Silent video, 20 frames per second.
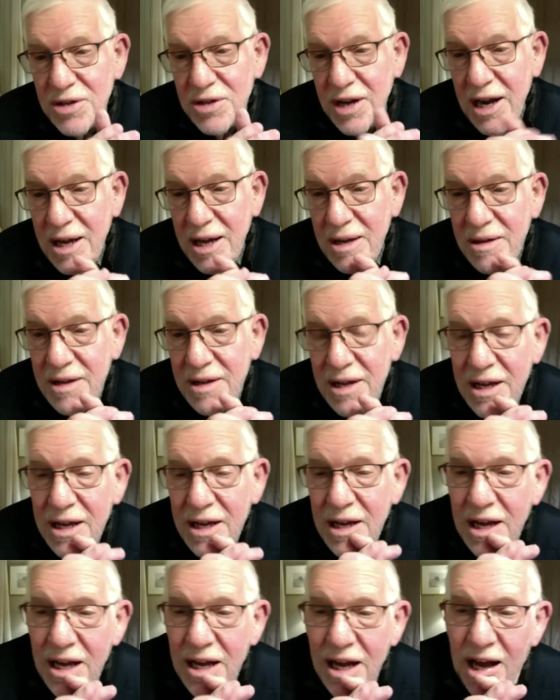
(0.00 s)
And I,
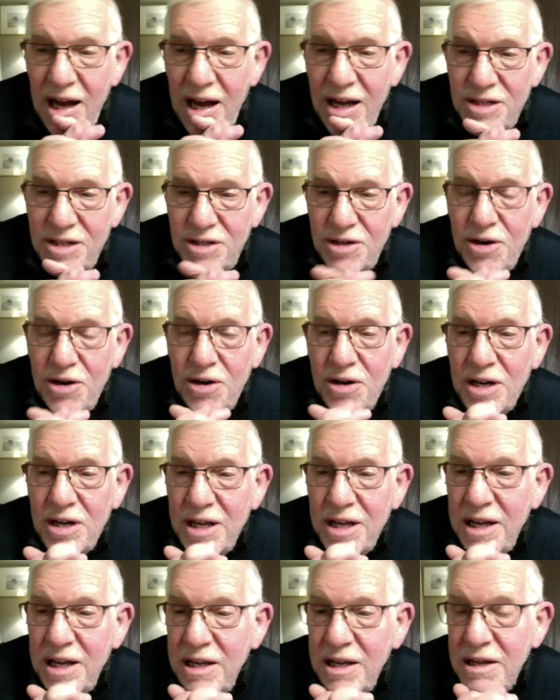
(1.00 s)
I
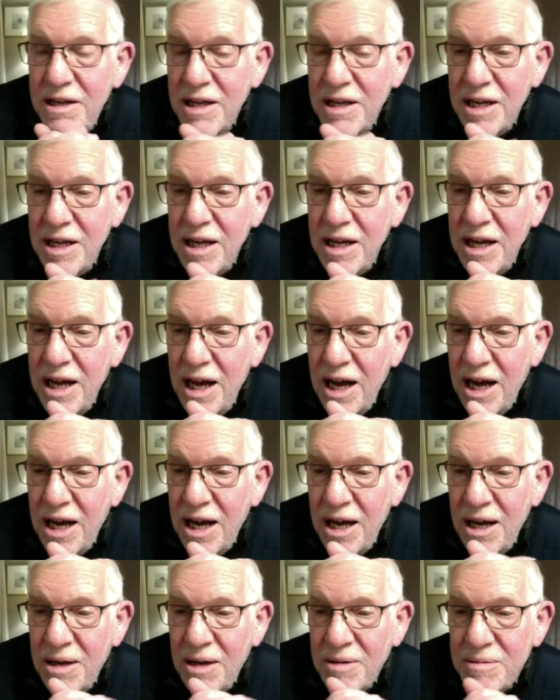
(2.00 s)
certainly
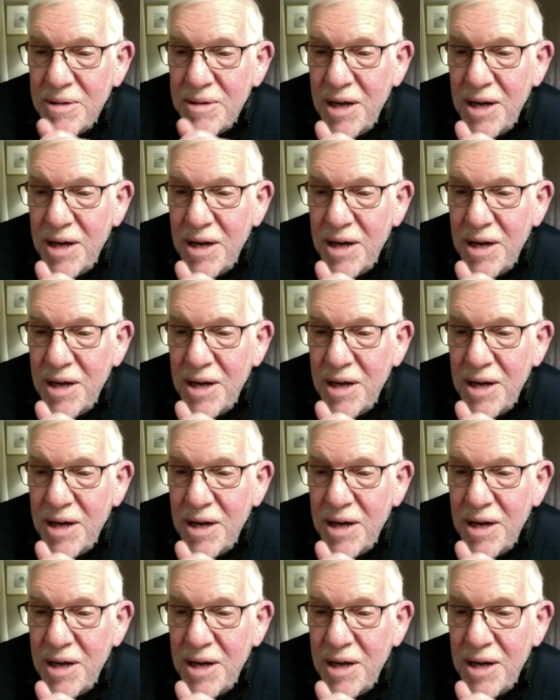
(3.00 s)
uh,